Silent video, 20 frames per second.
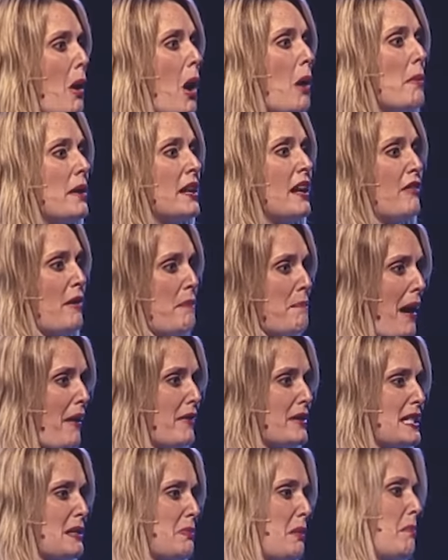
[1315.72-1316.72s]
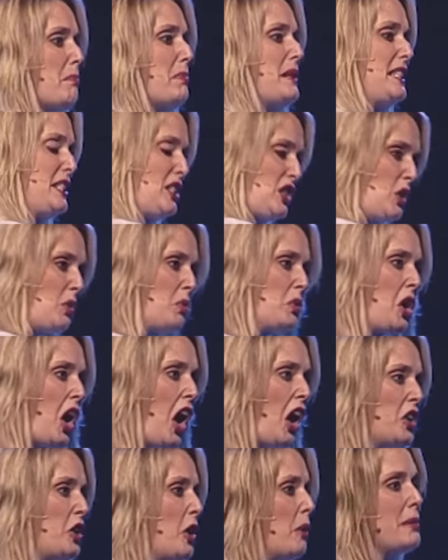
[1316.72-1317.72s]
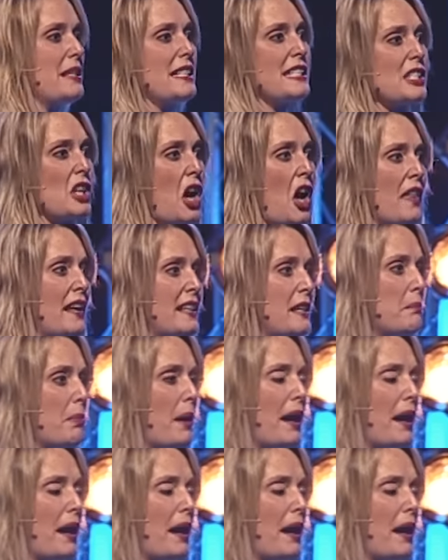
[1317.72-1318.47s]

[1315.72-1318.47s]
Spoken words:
moment of embarrassment, but it's soon gone. Nobody saw that